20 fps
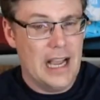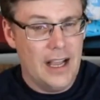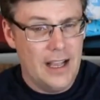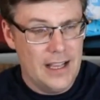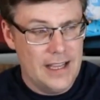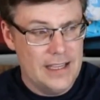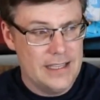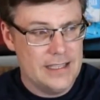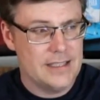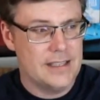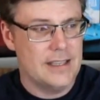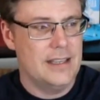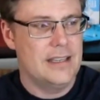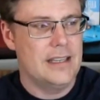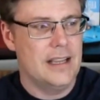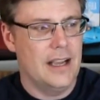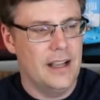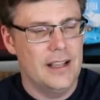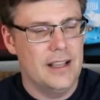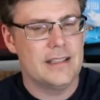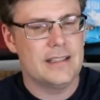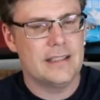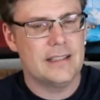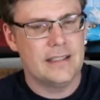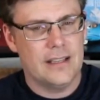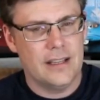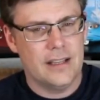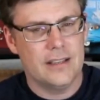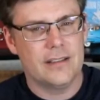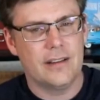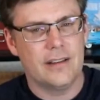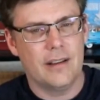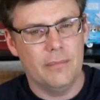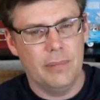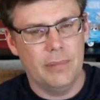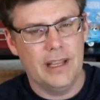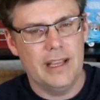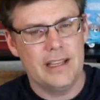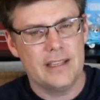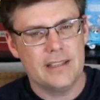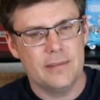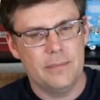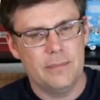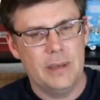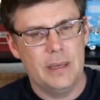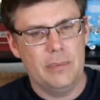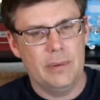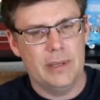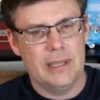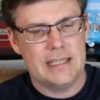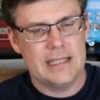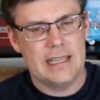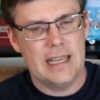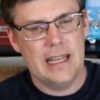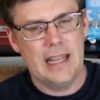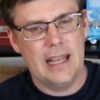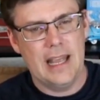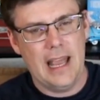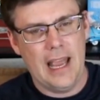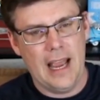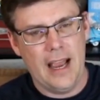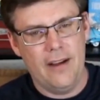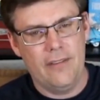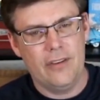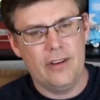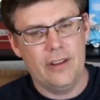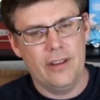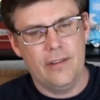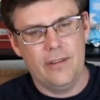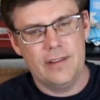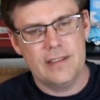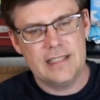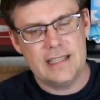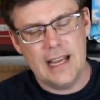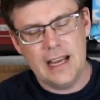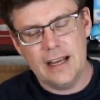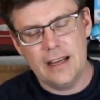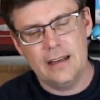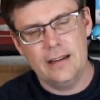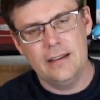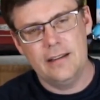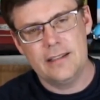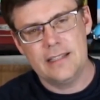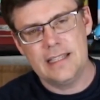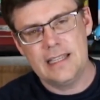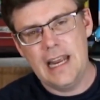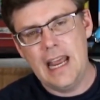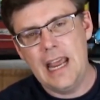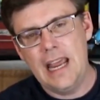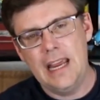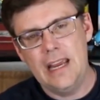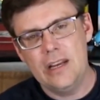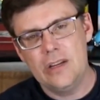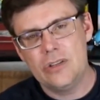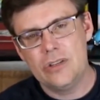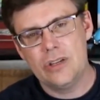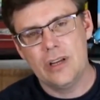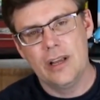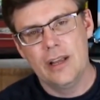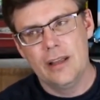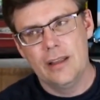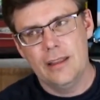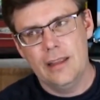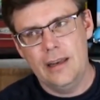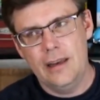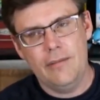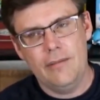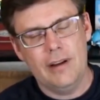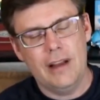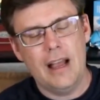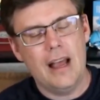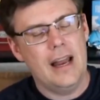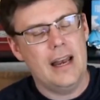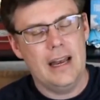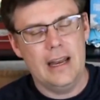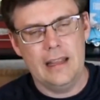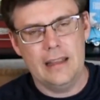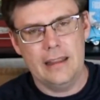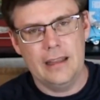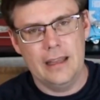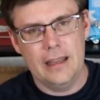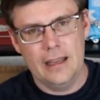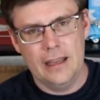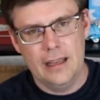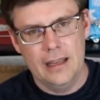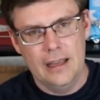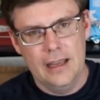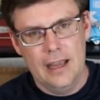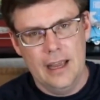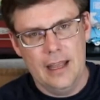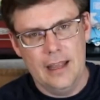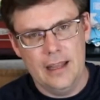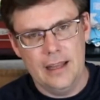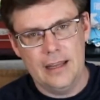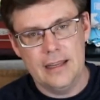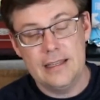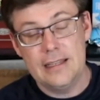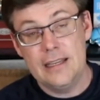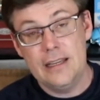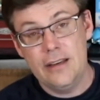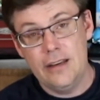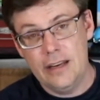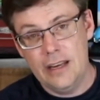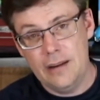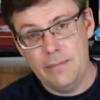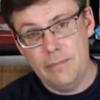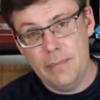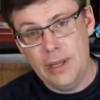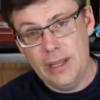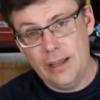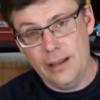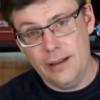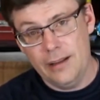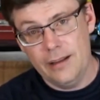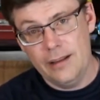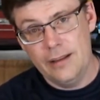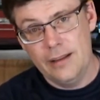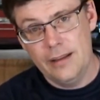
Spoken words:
I said, if Fanhome wanted to reach out to us and collaborate, I'd be happy to check it out.